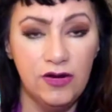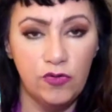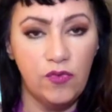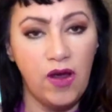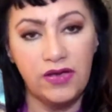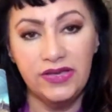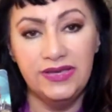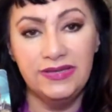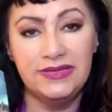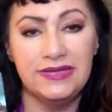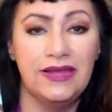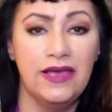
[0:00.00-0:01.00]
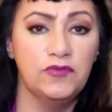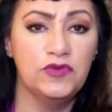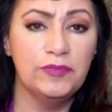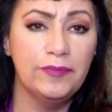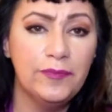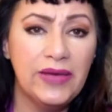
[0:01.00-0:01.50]
rocky, didn't have your
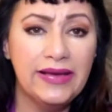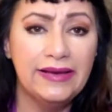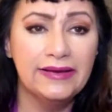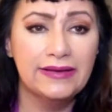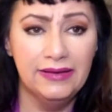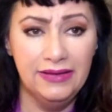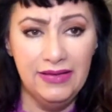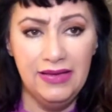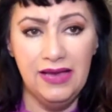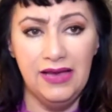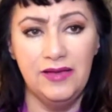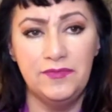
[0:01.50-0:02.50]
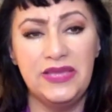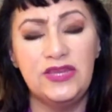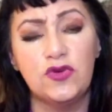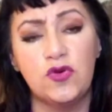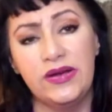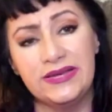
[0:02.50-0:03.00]
back, made
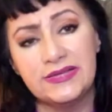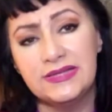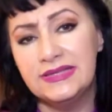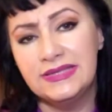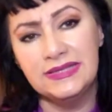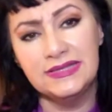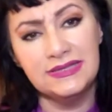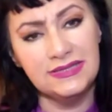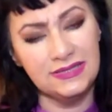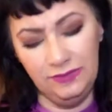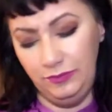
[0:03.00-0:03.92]
you question things.